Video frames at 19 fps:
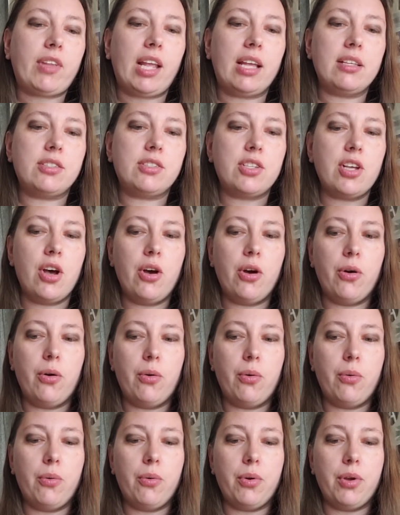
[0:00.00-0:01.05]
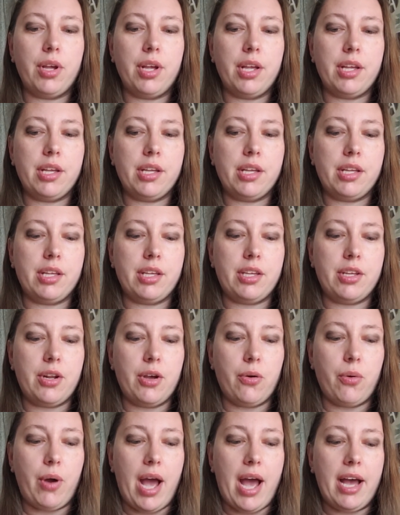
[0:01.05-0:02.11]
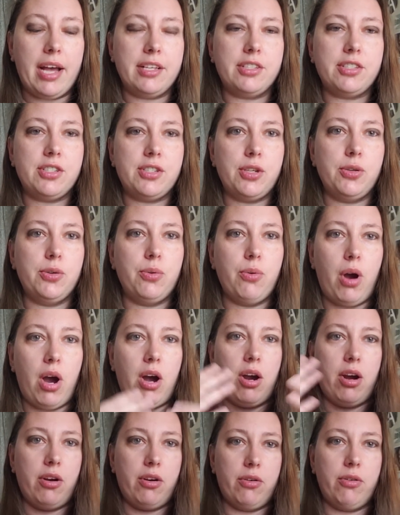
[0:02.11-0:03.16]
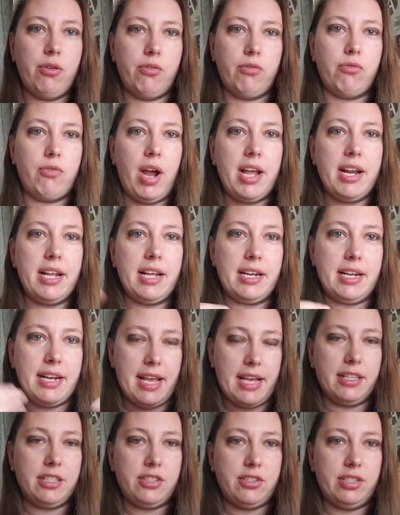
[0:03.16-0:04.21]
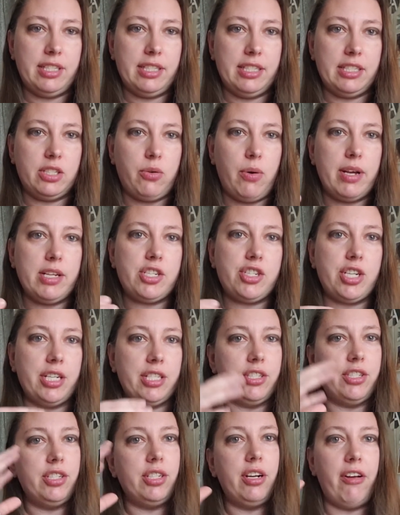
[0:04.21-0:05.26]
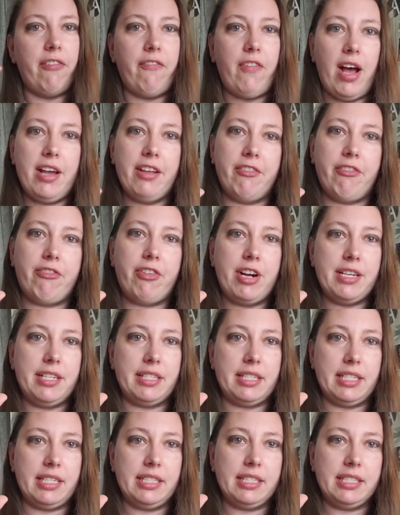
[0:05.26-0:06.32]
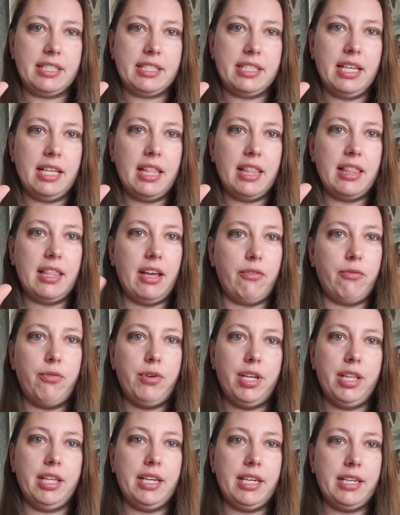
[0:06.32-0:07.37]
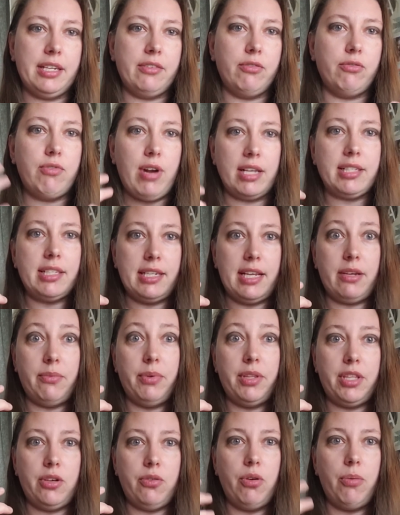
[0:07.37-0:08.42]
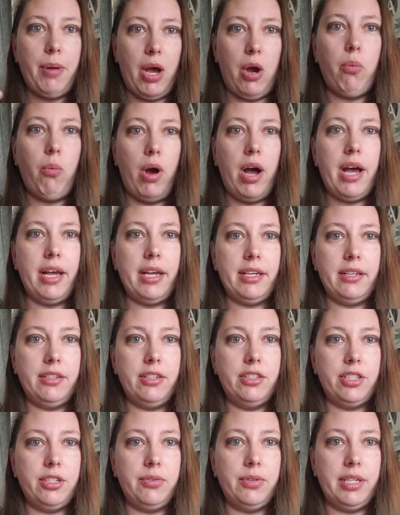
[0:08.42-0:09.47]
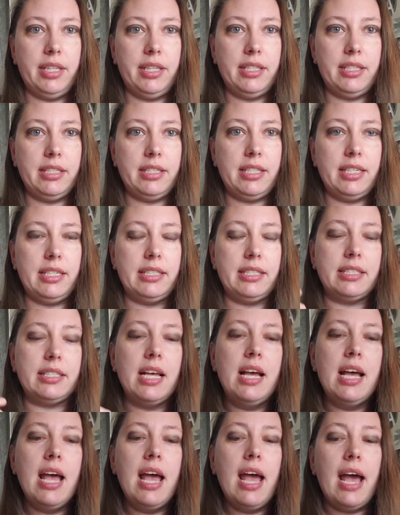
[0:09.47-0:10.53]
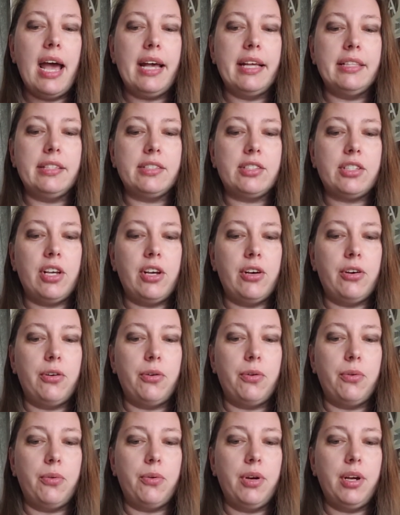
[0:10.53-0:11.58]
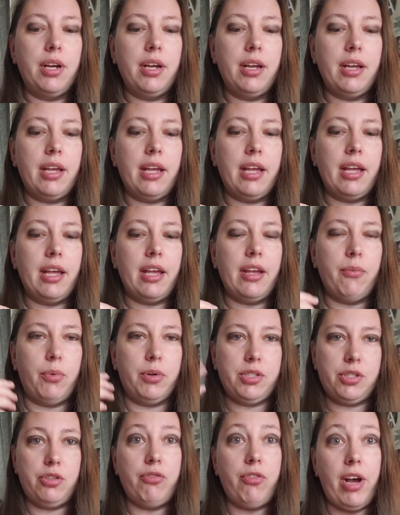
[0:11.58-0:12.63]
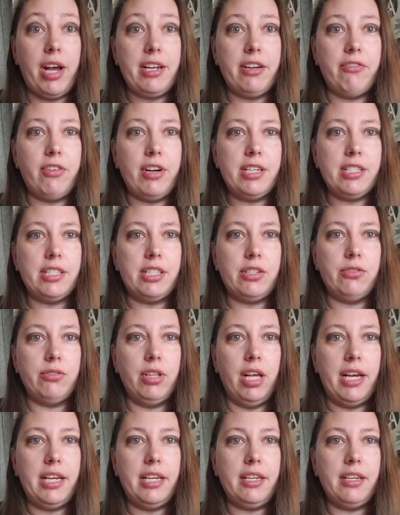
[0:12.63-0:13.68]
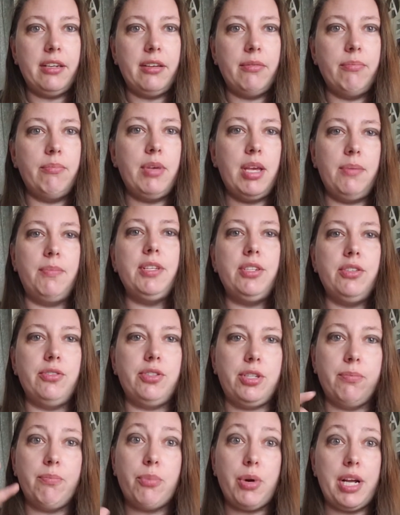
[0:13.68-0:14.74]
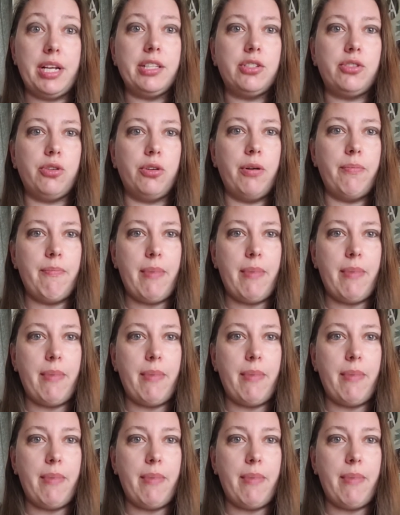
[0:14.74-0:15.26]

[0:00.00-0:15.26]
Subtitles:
So, you know, as you are writing and answering these questions, you're going to find phrases that really resonate with you about why you're doing these things. And so once you find a phrase that you like, maybe do some brainstorm